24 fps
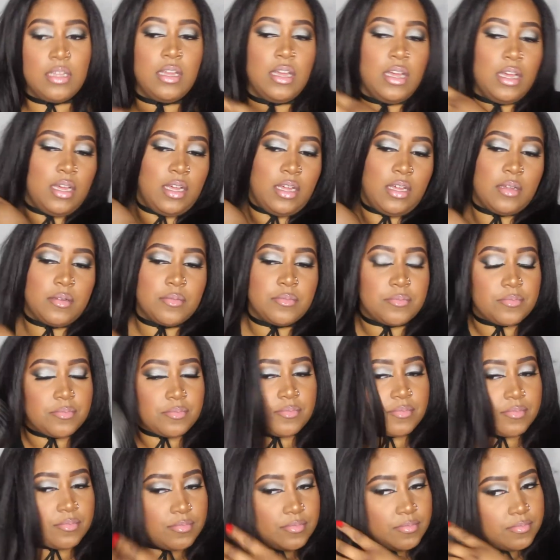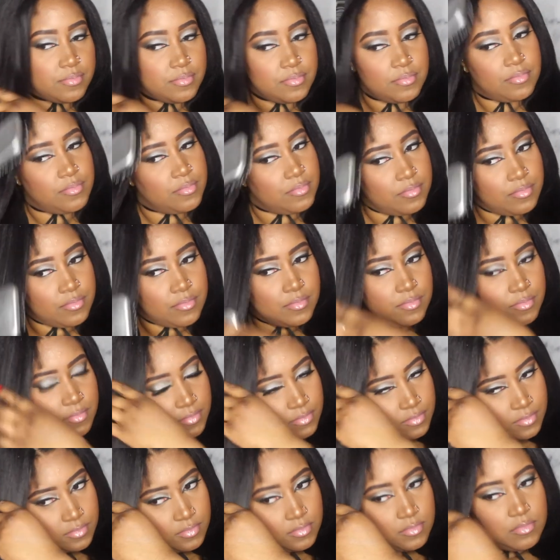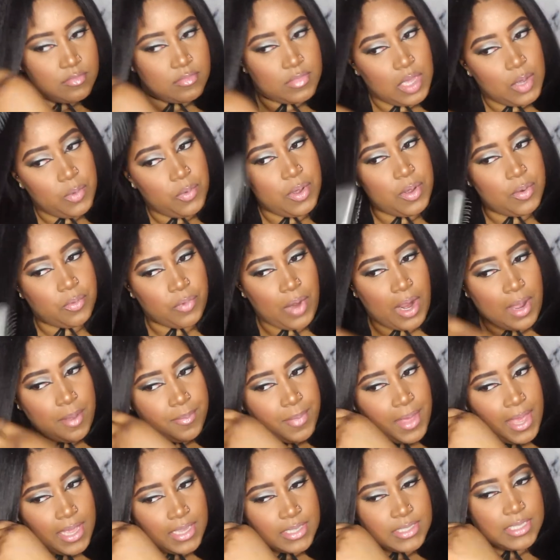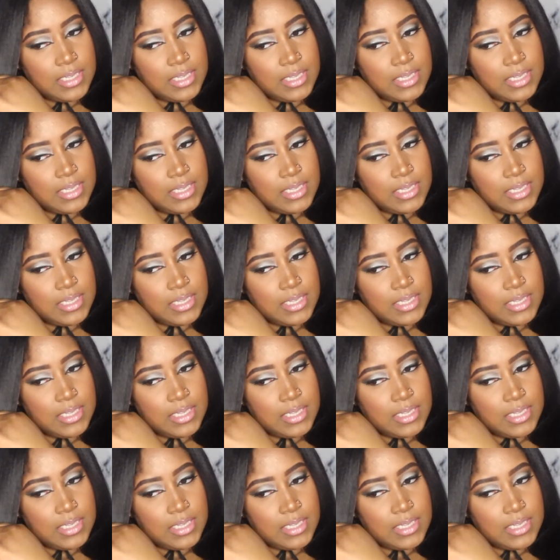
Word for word: it went right back